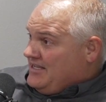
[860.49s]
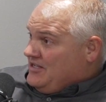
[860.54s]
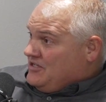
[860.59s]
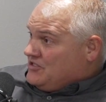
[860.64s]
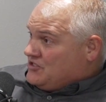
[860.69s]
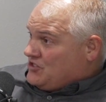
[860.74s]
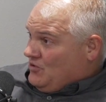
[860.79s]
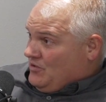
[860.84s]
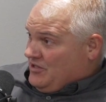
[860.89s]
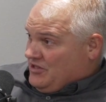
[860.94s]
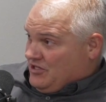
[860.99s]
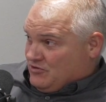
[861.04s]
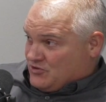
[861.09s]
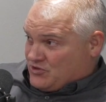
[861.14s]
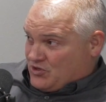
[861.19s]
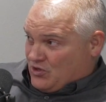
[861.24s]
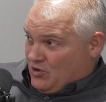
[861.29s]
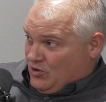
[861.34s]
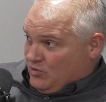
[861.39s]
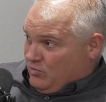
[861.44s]
So in those
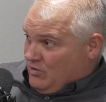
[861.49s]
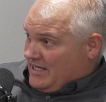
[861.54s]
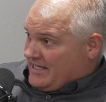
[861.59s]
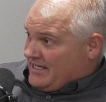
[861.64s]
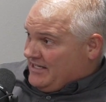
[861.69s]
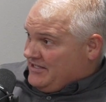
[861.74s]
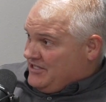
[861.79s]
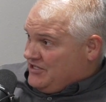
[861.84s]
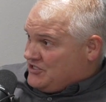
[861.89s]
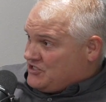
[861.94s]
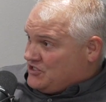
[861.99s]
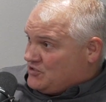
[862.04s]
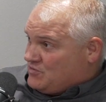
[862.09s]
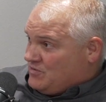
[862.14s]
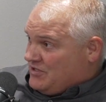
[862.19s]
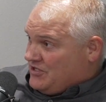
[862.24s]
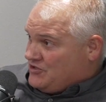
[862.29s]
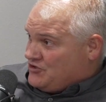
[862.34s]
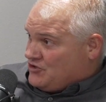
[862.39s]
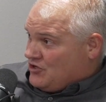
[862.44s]
cold, wet conditions
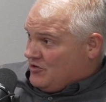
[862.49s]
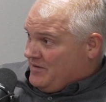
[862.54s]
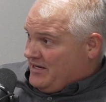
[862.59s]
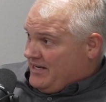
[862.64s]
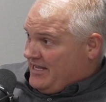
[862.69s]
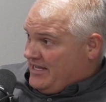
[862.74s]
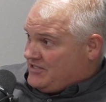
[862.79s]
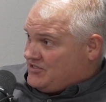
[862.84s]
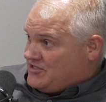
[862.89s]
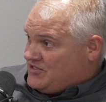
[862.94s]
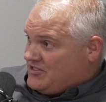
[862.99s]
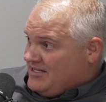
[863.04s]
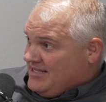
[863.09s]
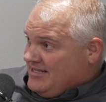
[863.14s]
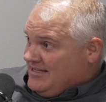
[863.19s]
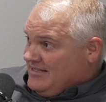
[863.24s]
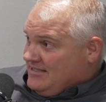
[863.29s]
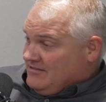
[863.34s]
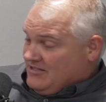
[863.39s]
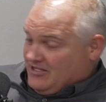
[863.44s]
when it germinates,
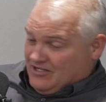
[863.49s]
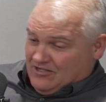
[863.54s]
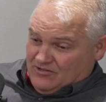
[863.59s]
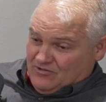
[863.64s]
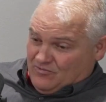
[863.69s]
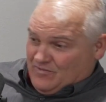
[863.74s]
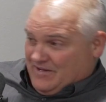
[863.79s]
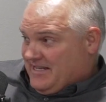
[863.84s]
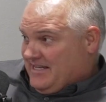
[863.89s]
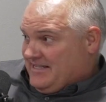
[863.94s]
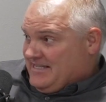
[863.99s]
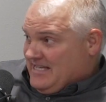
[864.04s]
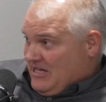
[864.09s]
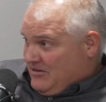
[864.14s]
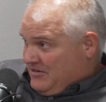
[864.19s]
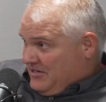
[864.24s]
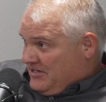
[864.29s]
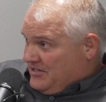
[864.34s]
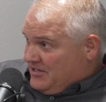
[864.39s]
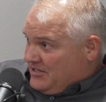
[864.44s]
when we get
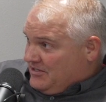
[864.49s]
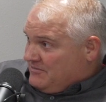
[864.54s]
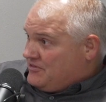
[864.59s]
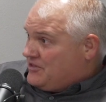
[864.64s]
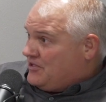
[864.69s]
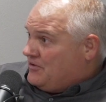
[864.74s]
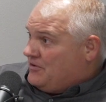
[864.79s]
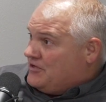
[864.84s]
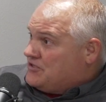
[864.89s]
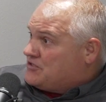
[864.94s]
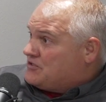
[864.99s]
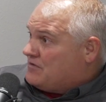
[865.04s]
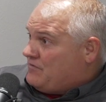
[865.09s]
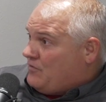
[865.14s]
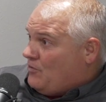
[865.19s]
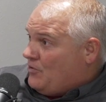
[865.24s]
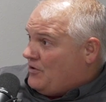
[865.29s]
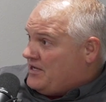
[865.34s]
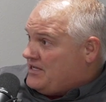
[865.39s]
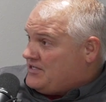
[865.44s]
down into the 30s or
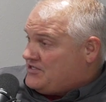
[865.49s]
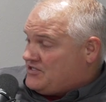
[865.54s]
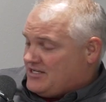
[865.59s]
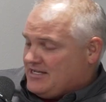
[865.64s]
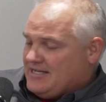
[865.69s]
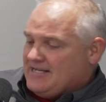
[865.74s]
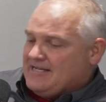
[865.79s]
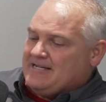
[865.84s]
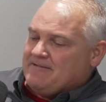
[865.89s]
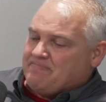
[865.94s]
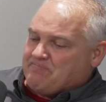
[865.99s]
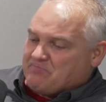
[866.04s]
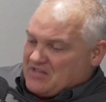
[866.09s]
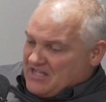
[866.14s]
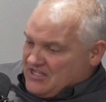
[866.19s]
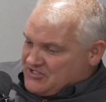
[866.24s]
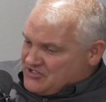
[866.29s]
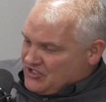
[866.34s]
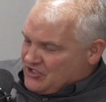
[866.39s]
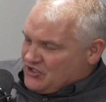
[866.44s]
40s,
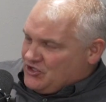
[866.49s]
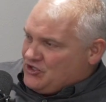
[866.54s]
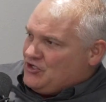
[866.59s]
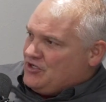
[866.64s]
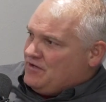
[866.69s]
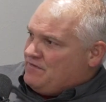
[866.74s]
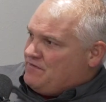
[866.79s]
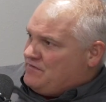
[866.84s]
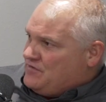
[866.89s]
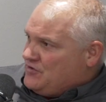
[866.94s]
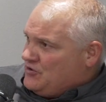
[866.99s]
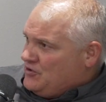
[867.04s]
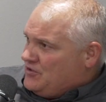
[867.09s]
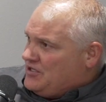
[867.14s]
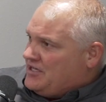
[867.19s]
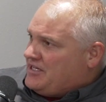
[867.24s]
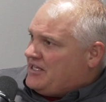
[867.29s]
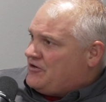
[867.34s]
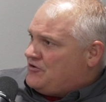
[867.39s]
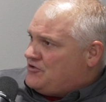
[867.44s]
it's a good food
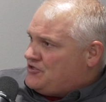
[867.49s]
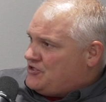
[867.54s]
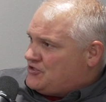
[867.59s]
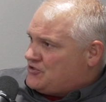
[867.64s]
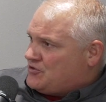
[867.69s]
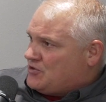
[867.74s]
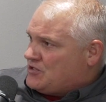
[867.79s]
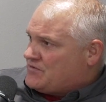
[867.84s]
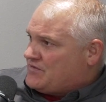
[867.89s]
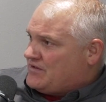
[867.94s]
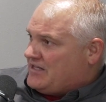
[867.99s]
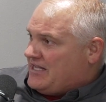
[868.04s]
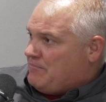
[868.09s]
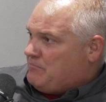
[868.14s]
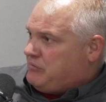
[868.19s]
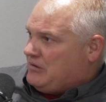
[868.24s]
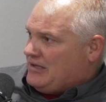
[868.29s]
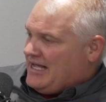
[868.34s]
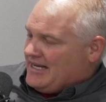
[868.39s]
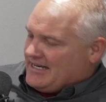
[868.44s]
and energy source for that
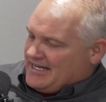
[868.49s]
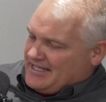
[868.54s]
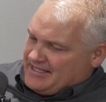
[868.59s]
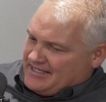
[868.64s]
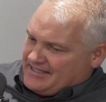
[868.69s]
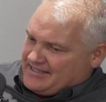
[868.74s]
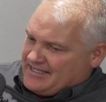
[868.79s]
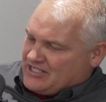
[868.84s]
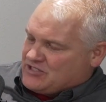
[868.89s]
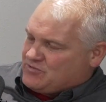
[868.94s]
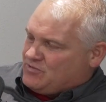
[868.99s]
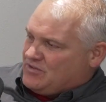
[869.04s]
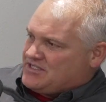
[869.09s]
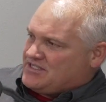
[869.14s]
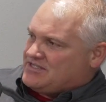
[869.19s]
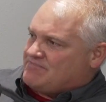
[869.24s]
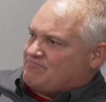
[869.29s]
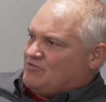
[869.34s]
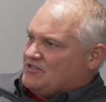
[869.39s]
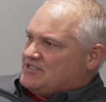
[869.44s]
plant. And I think that's
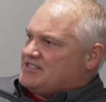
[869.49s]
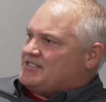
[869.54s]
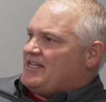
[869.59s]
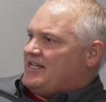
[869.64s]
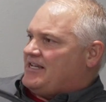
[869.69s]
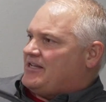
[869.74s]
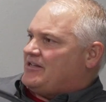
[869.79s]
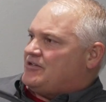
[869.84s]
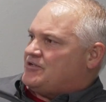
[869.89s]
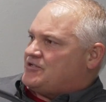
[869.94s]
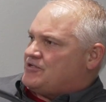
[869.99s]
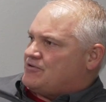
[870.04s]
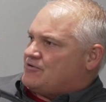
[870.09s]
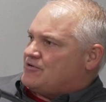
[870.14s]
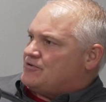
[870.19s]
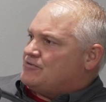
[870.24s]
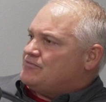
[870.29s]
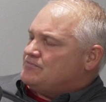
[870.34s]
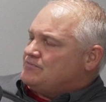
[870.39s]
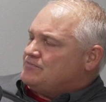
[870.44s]
what's taken us through.